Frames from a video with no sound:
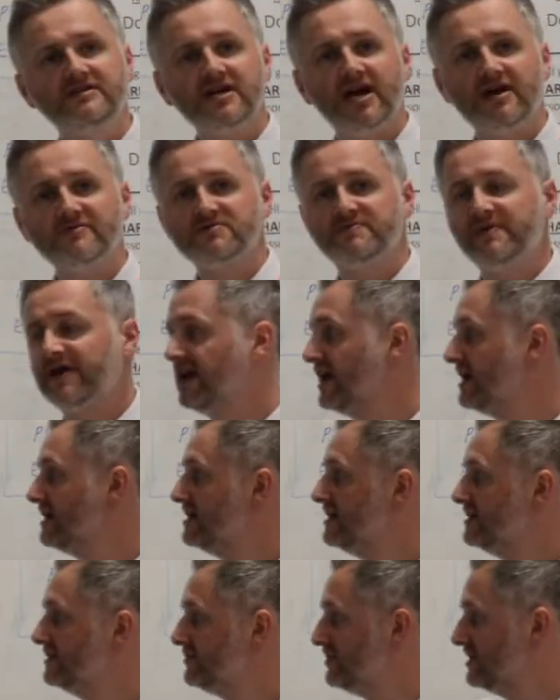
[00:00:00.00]
times bigger,
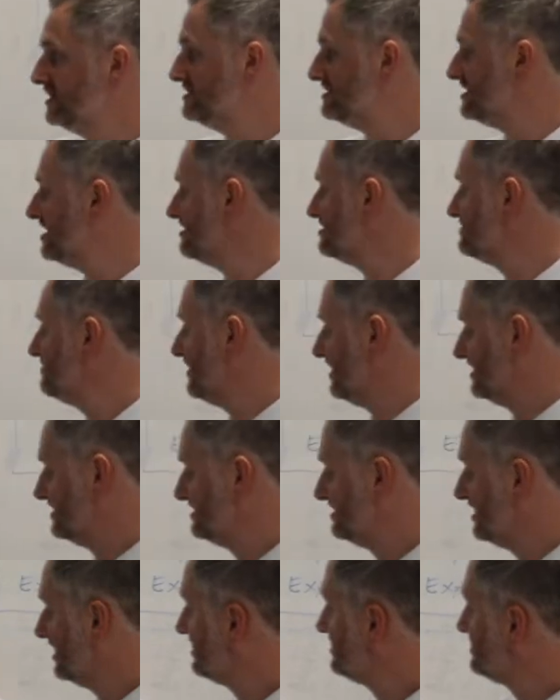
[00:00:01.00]
3 times by
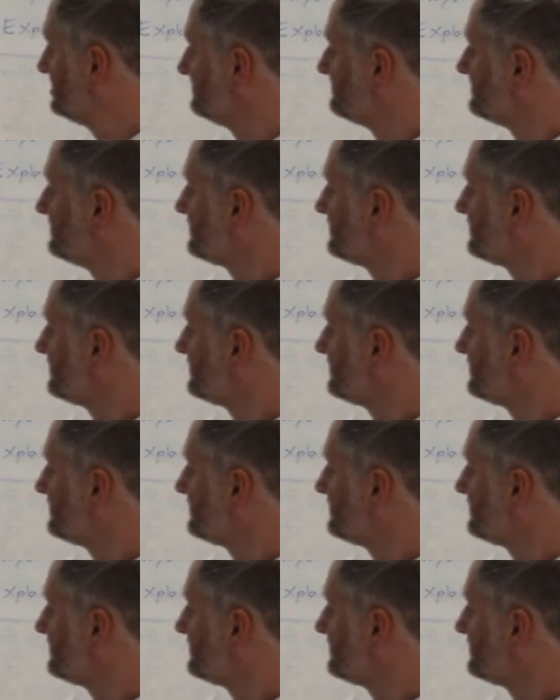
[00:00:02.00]
6.